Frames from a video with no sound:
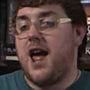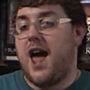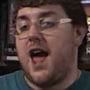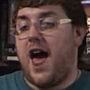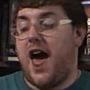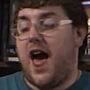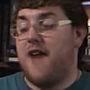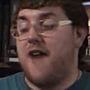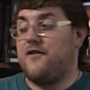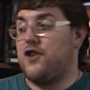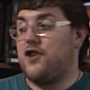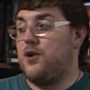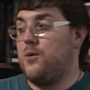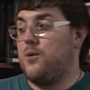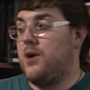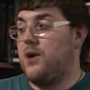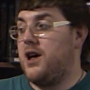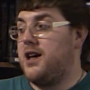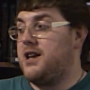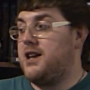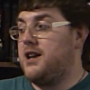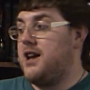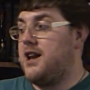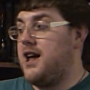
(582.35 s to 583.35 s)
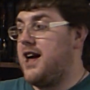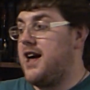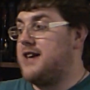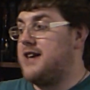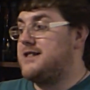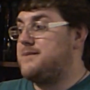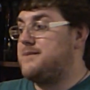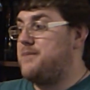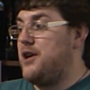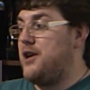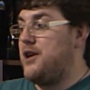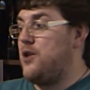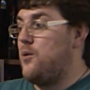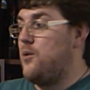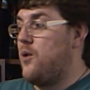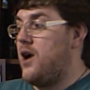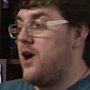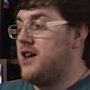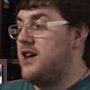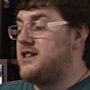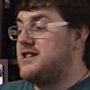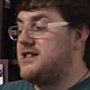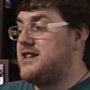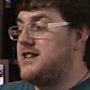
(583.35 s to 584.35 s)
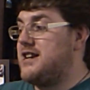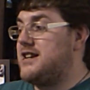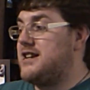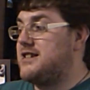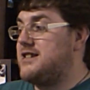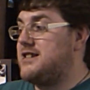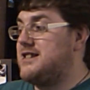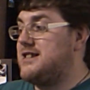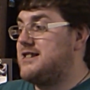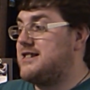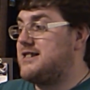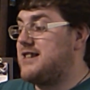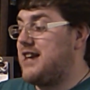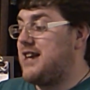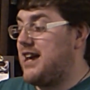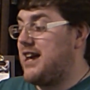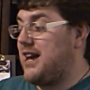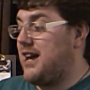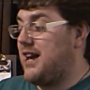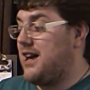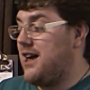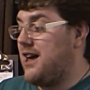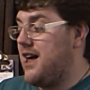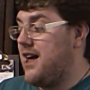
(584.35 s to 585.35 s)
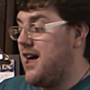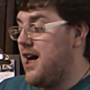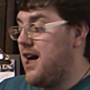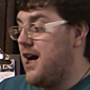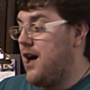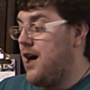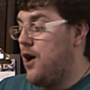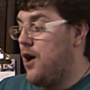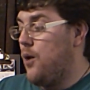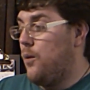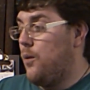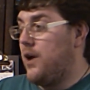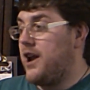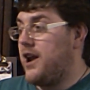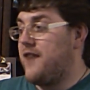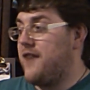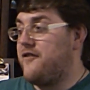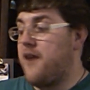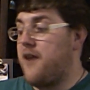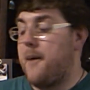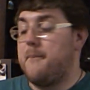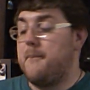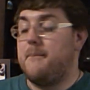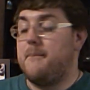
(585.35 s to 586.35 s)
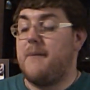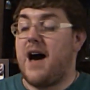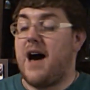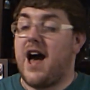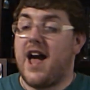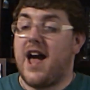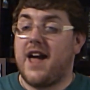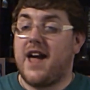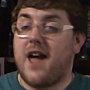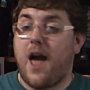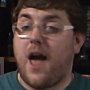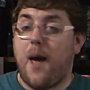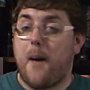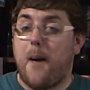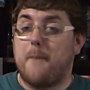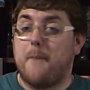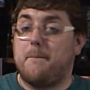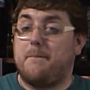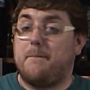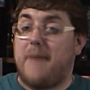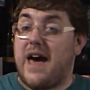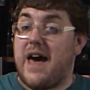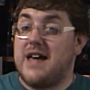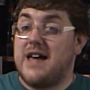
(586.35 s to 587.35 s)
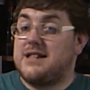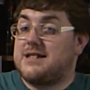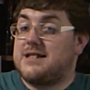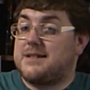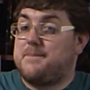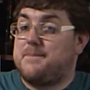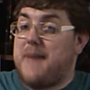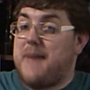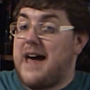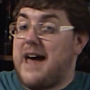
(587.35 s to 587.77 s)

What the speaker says: everyone has been wanting to see one of my best